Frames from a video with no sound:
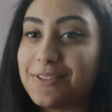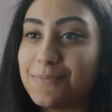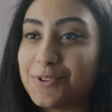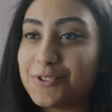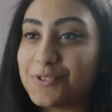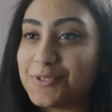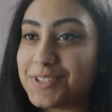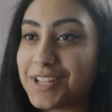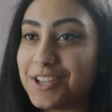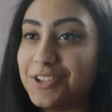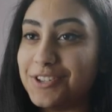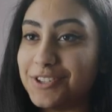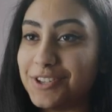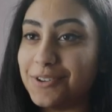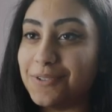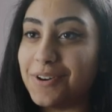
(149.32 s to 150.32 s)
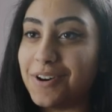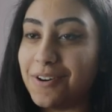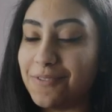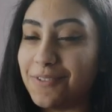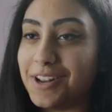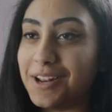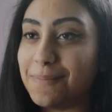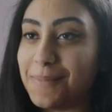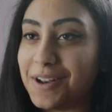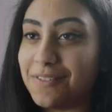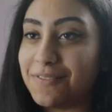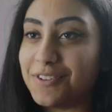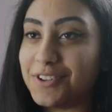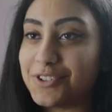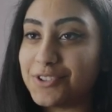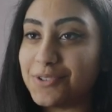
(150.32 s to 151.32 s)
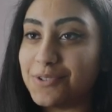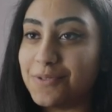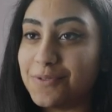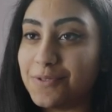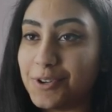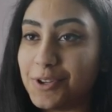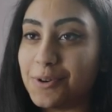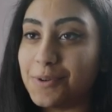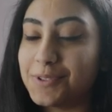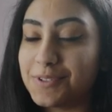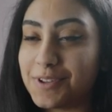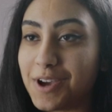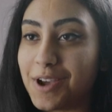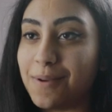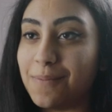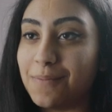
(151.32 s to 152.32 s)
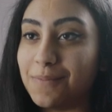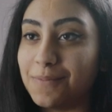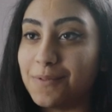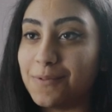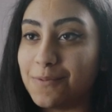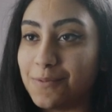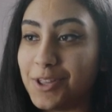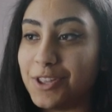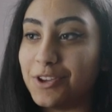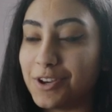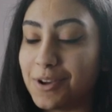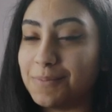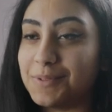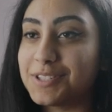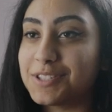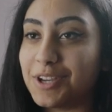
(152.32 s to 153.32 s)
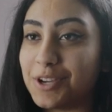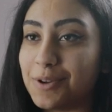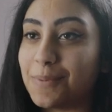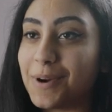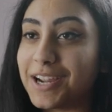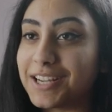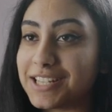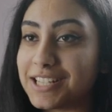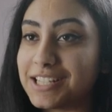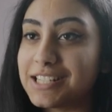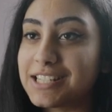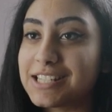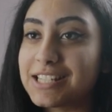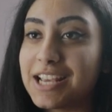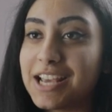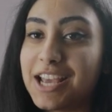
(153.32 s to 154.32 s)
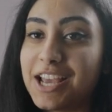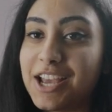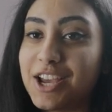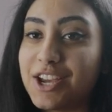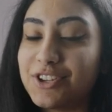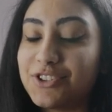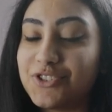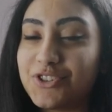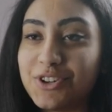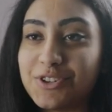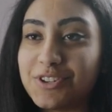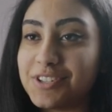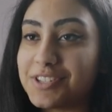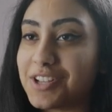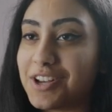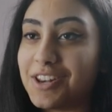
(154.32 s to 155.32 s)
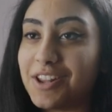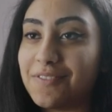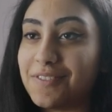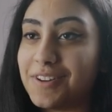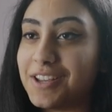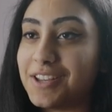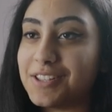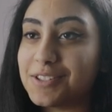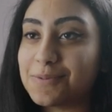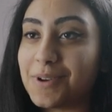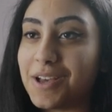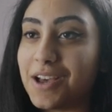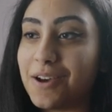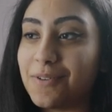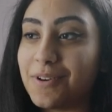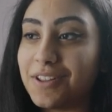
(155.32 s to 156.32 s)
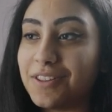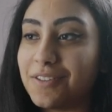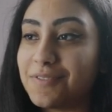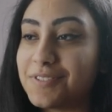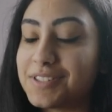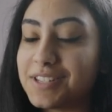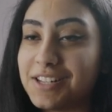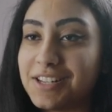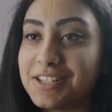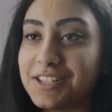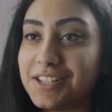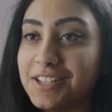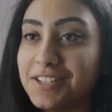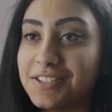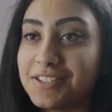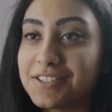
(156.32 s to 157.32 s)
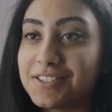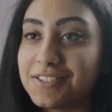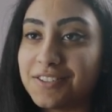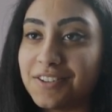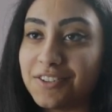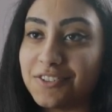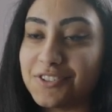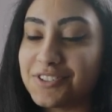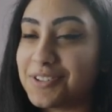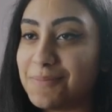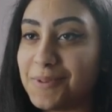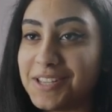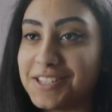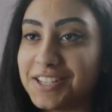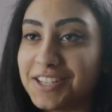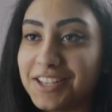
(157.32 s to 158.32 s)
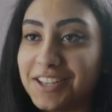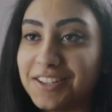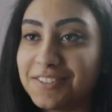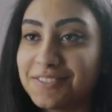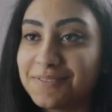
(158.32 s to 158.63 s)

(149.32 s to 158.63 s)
The modules that you do are really beneficial for your time when you come to start your practice. Tutors are lovely as well, and the facilities are just amazing here.